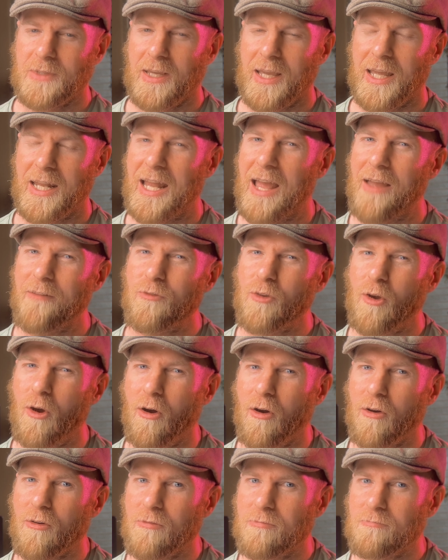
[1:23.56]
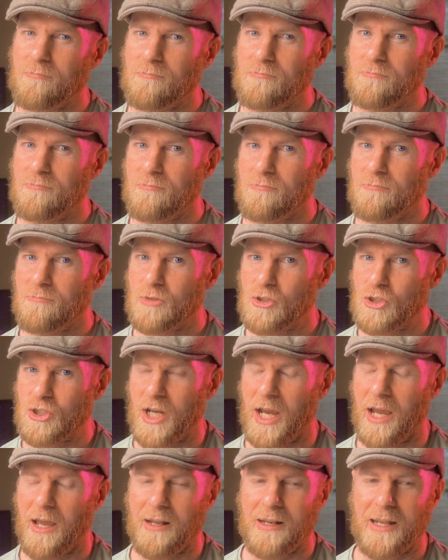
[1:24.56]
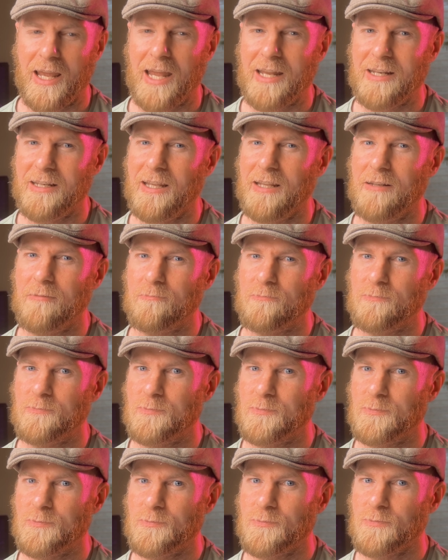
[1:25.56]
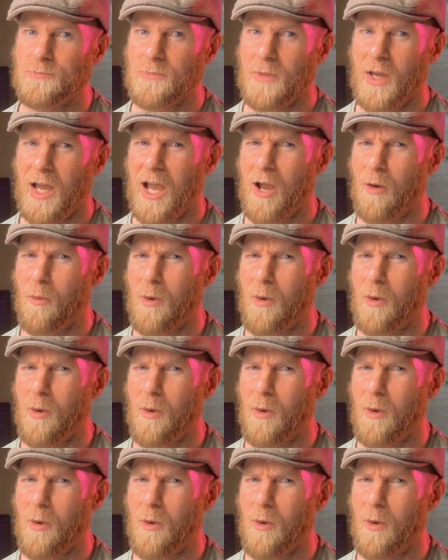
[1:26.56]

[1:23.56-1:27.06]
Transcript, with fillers: And after our chat ended, I